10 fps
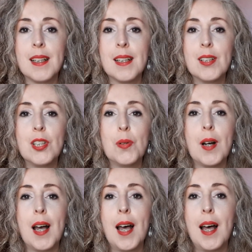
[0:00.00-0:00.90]
And you are
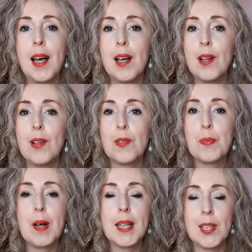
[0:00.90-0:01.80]
held
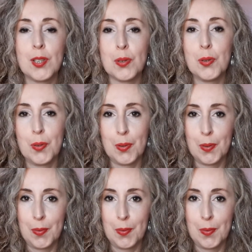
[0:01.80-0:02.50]
by it all,